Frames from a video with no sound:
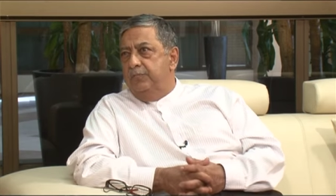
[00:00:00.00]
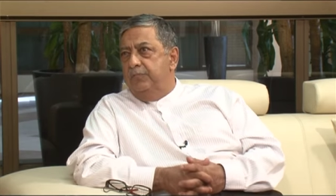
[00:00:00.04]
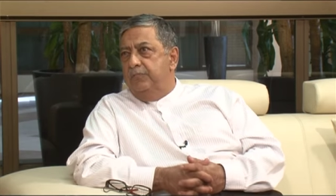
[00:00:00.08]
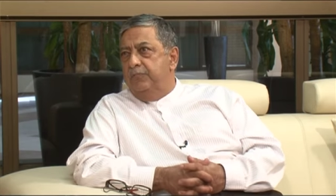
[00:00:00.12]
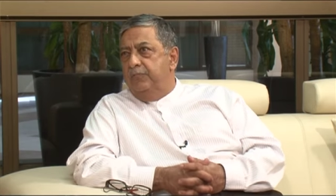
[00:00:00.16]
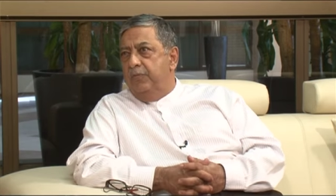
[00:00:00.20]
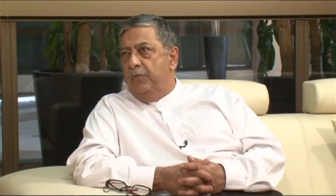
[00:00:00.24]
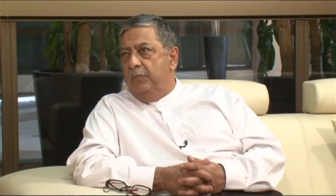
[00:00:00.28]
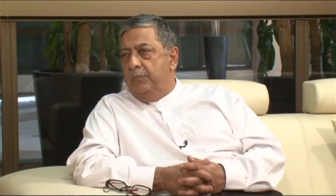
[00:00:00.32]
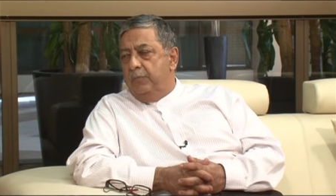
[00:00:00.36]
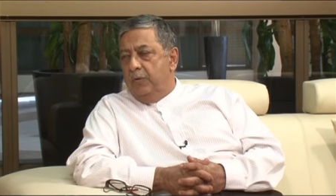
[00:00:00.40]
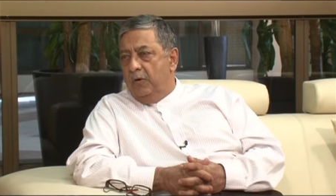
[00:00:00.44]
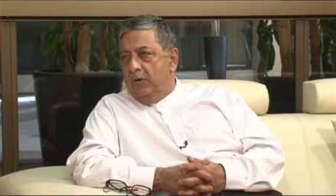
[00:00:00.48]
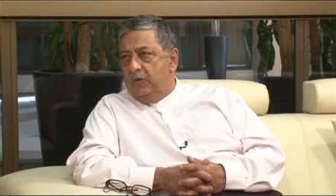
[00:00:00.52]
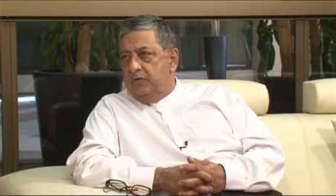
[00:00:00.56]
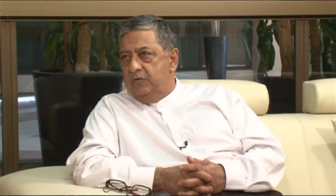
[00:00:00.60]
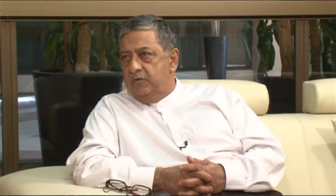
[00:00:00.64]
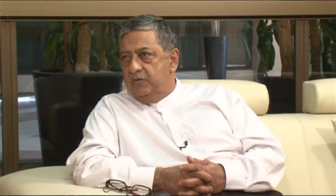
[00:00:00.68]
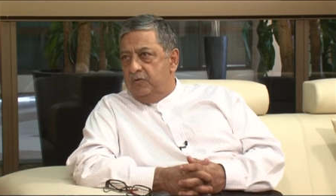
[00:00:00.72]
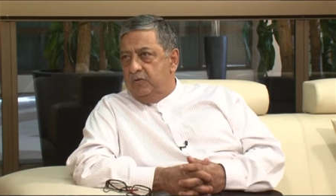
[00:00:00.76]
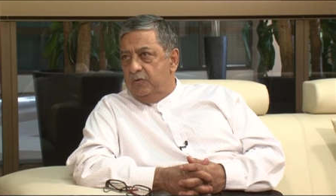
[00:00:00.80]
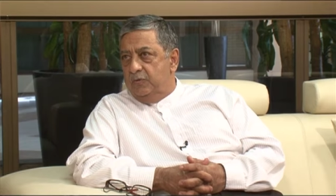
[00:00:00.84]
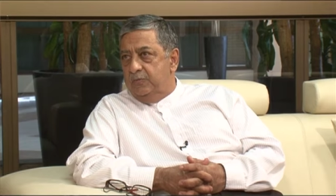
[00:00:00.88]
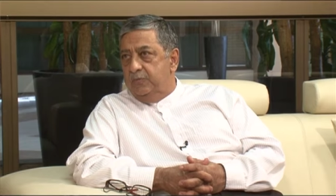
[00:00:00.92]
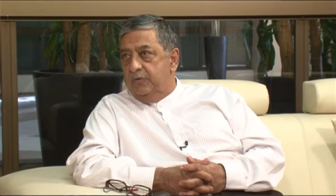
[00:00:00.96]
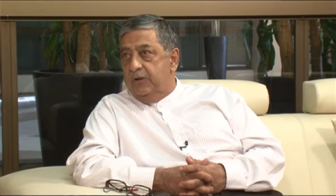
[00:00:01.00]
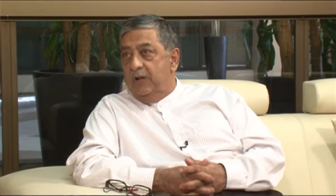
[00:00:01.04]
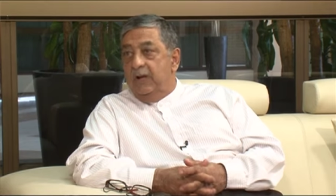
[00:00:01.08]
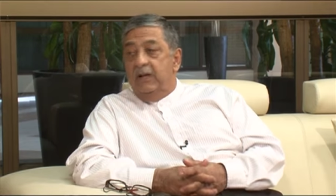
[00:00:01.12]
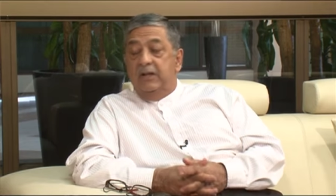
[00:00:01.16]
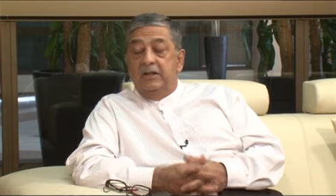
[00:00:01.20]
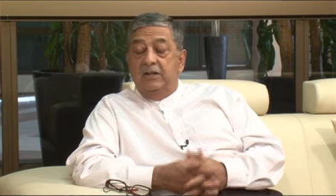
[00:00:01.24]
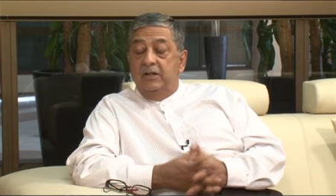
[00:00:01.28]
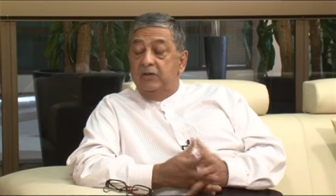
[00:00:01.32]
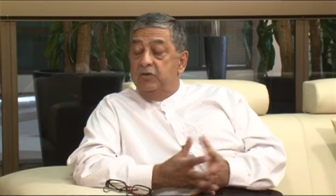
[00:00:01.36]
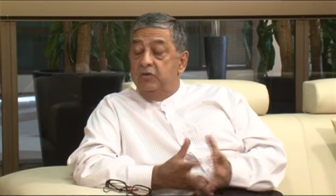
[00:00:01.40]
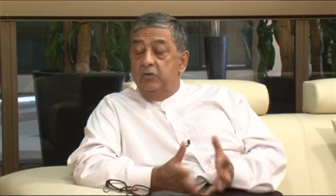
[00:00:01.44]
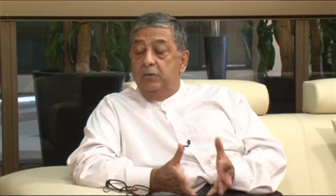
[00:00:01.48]
for blocked tubes,
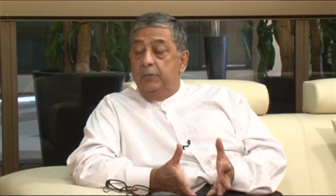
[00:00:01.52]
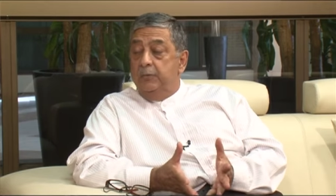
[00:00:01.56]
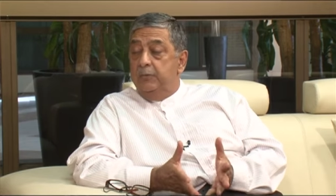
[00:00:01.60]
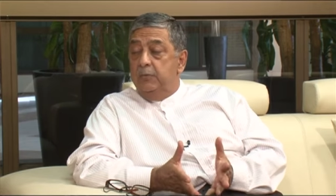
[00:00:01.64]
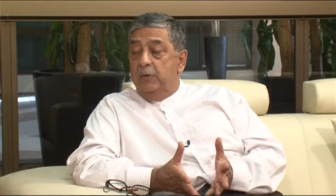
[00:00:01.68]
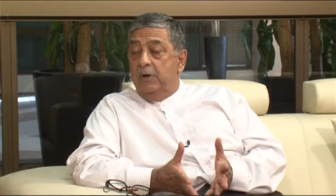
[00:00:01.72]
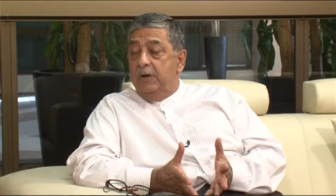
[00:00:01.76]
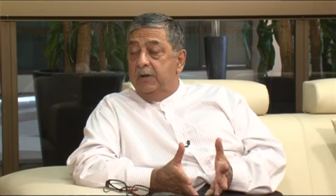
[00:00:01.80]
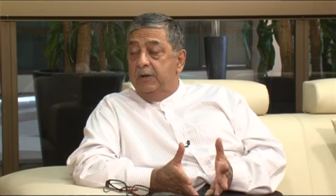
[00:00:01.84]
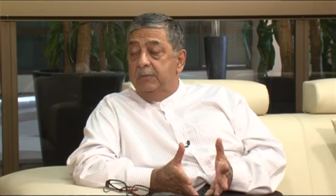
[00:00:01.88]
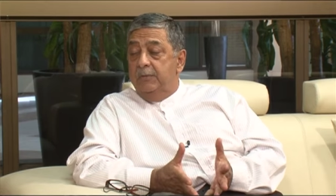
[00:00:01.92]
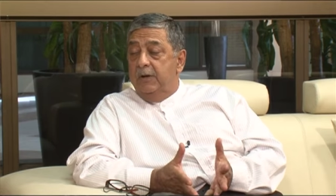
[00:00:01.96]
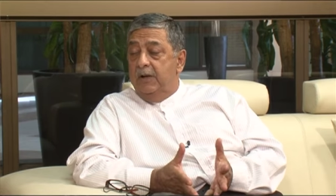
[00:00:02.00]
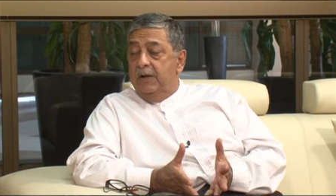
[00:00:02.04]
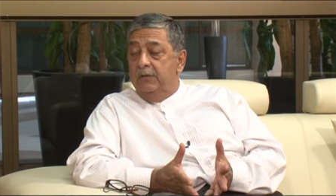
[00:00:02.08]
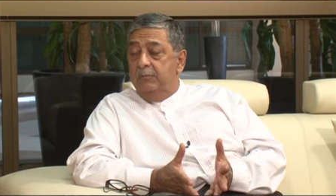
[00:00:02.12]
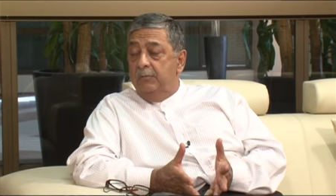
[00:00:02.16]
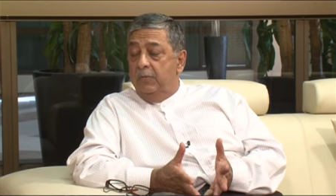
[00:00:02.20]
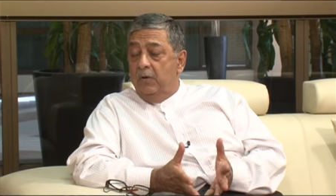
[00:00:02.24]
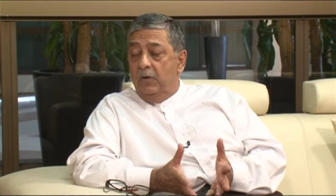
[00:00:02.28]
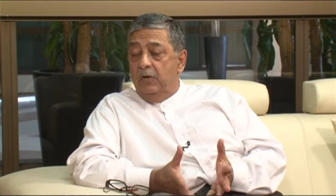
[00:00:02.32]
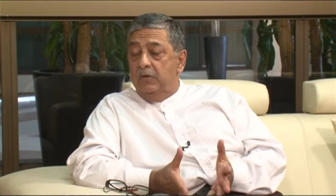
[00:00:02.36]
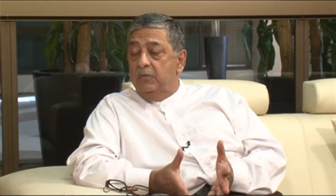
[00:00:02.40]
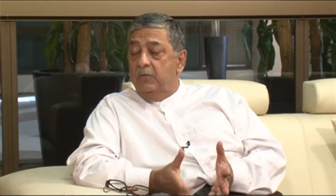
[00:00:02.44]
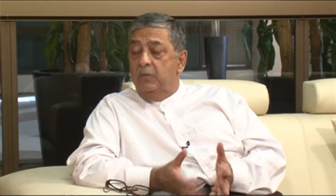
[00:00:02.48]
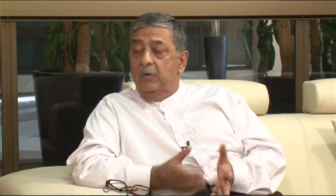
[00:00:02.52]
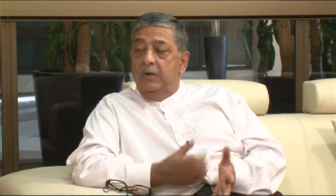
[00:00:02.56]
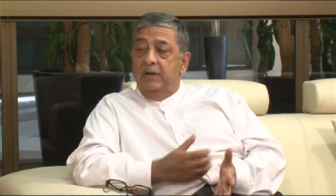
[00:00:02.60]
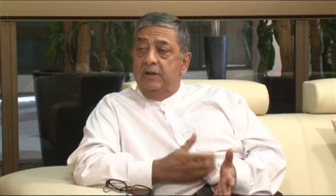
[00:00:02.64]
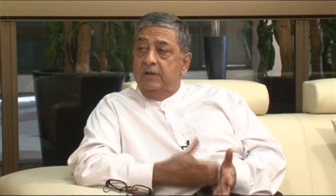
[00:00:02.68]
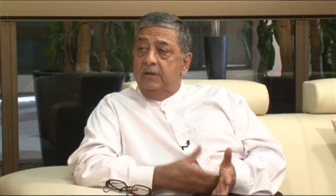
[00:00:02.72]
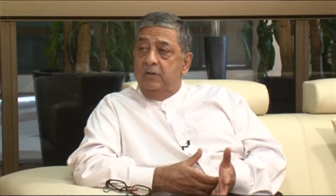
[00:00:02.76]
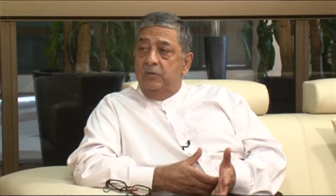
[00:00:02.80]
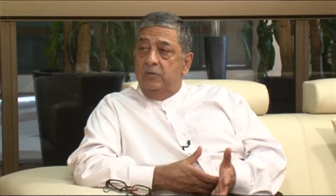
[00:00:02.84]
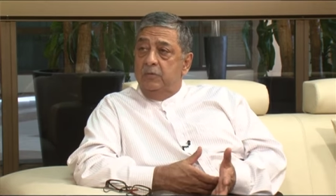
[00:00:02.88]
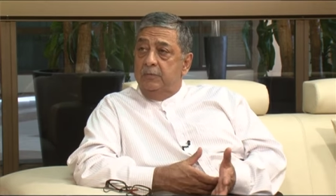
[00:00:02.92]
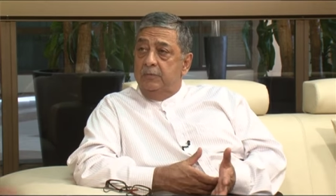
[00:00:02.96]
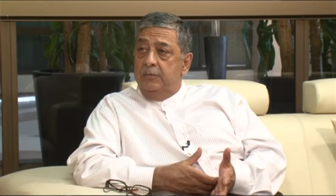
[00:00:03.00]
the tubes will remain blocked whether
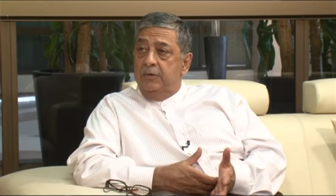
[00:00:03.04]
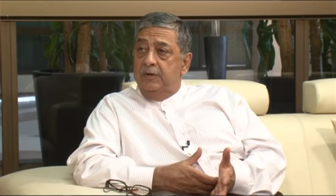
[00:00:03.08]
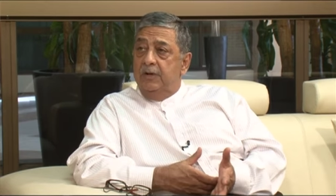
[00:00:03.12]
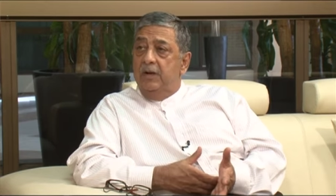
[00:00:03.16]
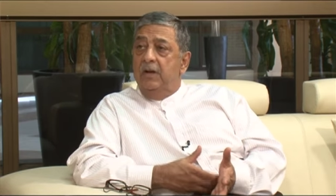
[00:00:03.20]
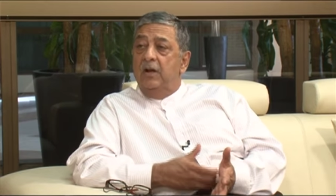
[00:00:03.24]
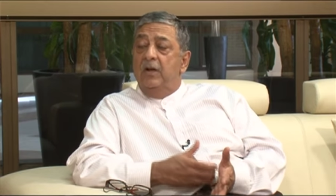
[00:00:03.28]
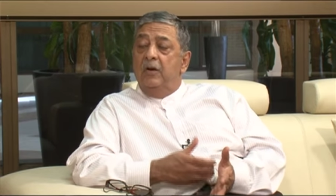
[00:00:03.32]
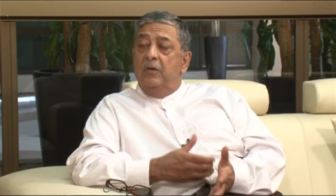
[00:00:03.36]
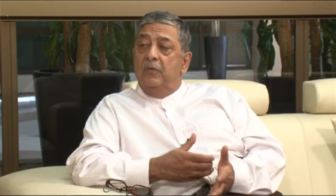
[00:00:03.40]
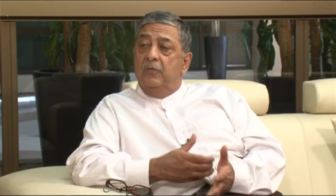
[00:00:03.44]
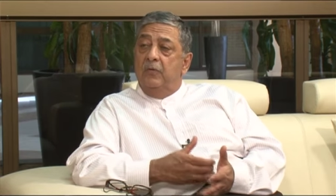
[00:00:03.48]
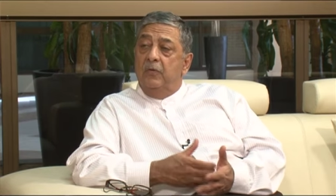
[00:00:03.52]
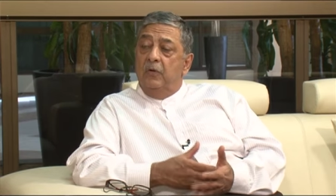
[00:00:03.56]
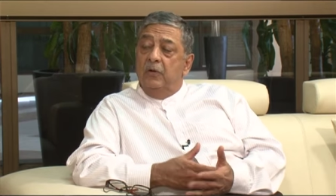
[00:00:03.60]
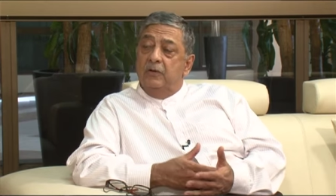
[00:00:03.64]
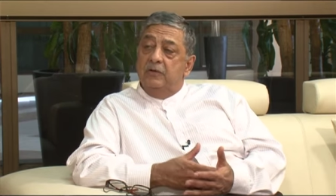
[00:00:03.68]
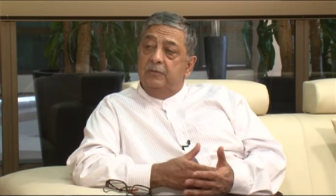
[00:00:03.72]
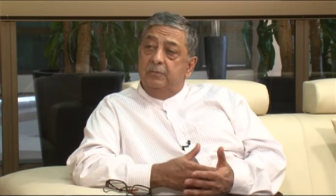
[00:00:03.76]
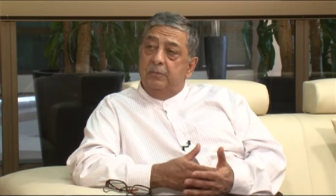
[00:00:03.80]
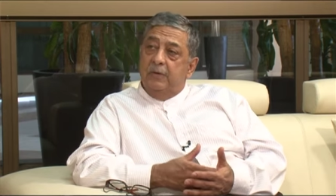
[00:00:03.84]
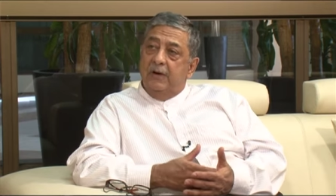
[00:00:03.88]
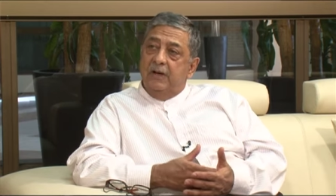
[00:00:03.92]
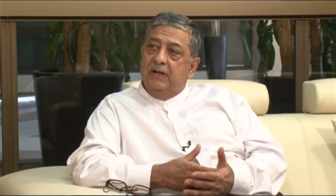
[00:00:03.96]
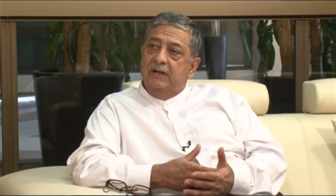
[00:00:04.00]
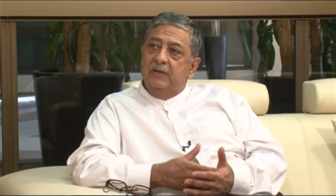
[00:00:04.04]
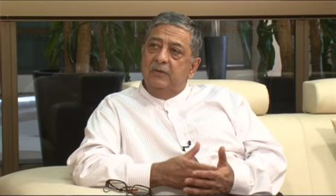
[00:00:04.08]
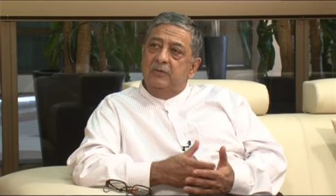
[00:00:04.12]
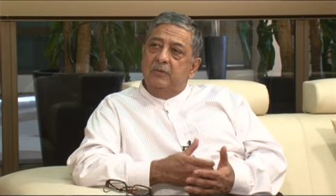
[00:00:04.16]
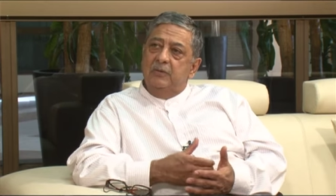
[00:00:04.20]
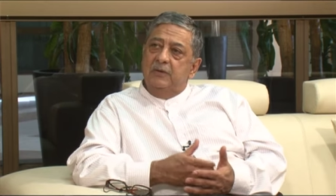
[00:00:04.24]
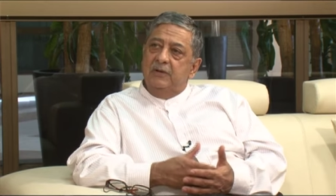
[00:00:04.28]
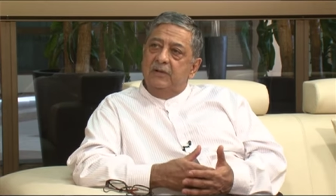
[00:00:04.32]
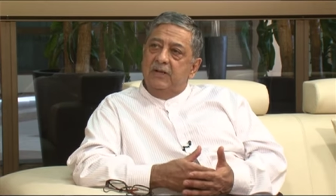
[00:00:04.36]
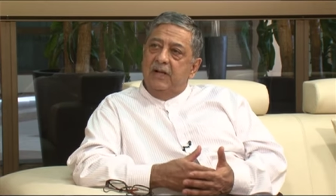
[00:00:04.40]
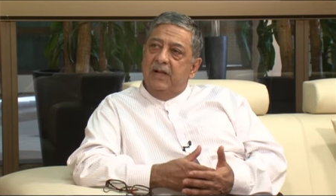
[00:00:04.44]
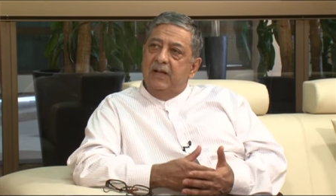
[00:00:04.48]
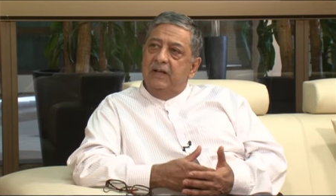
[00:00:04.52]
the woman falls pregnant
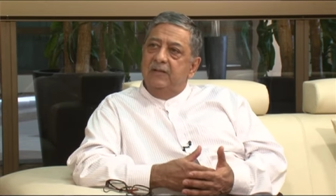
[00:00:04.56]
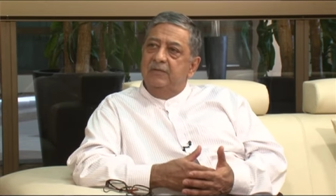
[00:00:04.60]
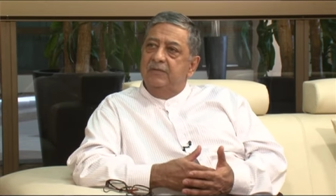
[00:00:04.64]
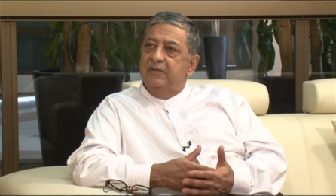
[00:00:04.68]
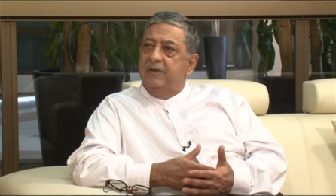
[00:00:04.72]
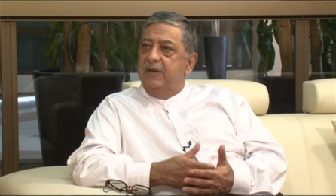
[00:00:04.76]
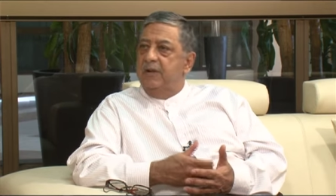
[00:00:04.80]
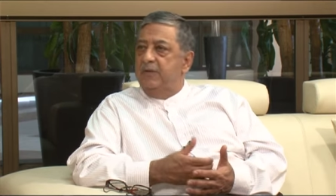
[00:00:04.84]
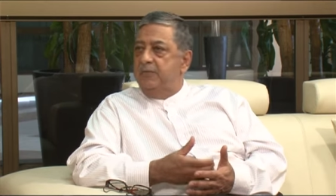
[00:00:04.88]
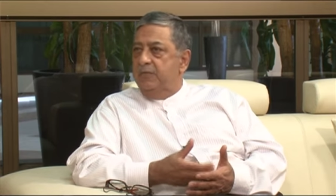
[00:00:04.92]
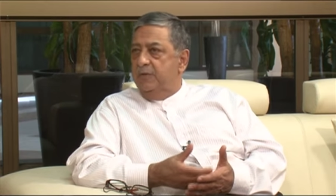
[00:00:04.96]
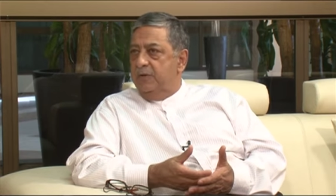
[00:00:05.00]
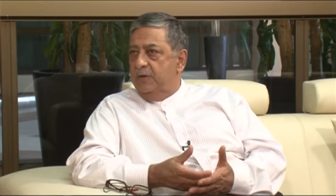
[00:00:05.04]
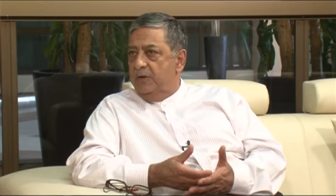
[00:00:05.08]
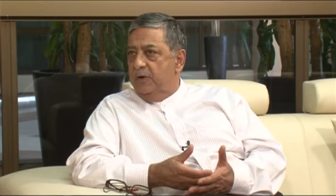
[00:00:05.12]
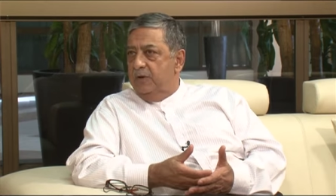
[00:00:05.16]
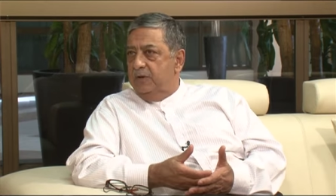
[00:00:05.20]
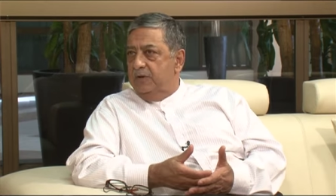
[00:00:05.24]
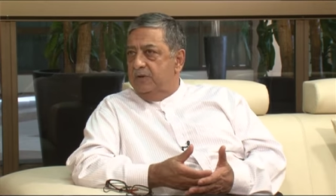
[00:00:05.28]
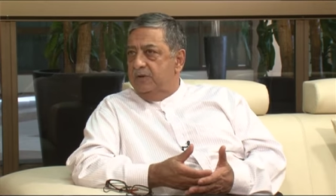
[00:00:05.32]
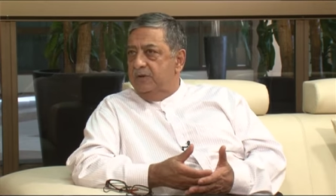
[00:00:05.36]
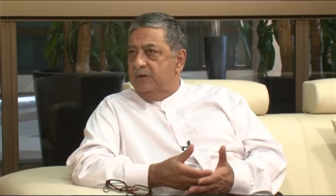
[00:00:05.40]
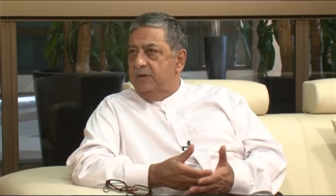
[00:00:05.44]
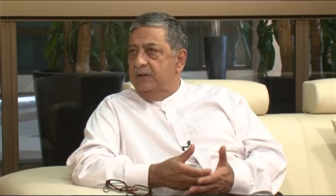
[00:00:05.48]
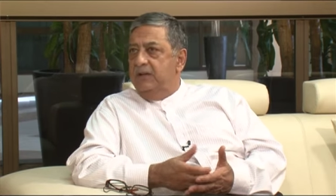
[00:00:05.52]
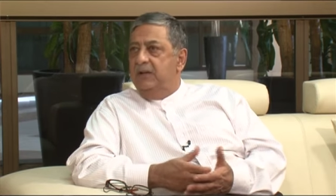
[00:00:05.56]
with IVF or not.